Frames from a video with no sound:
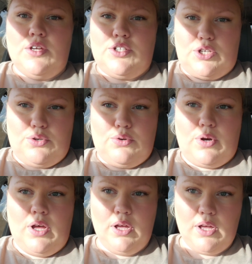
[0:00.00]
to
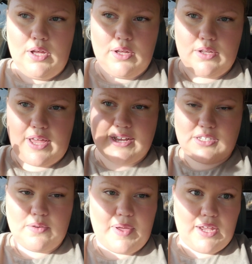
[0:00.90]

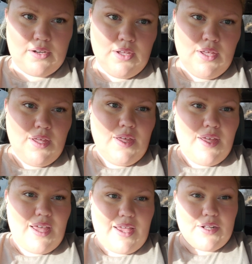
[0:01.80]
estimate
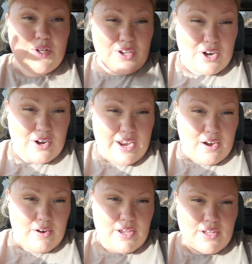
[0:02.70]
and look at our
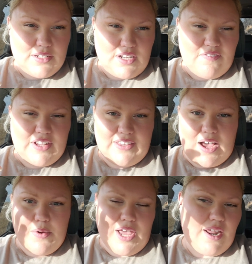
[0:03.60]
area and stuff like that.
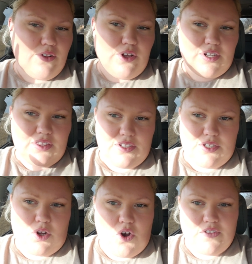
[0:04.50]
We kind of looked at the
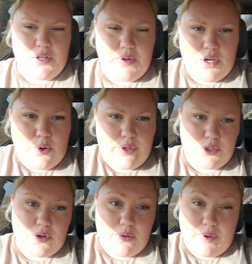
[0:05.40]
stoves and we know which
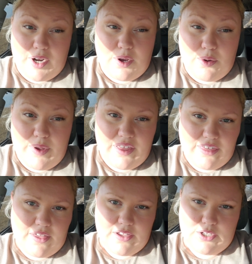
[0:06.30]
one we want to go with.
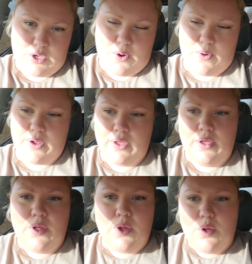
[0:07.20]
So
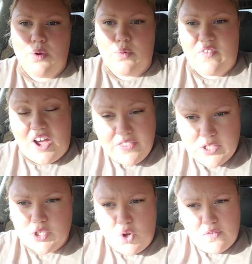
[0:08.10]
we've got the
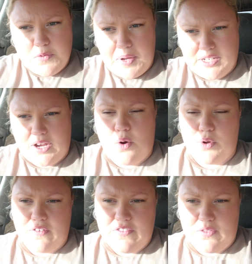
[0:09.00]
stoves picked out, one
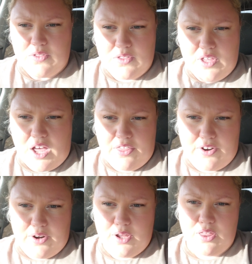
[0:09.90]
of the
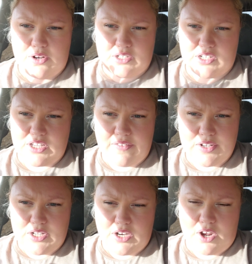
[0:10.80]
other. There's a
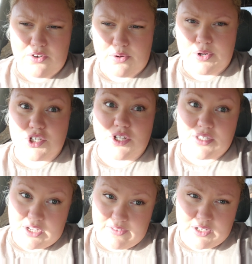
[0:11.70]
1700, which does
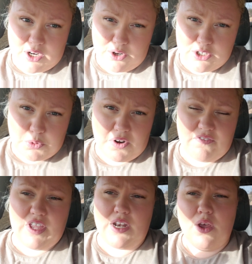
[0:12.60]
1700 square
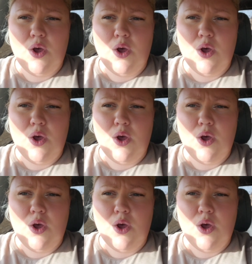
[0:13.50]
feet,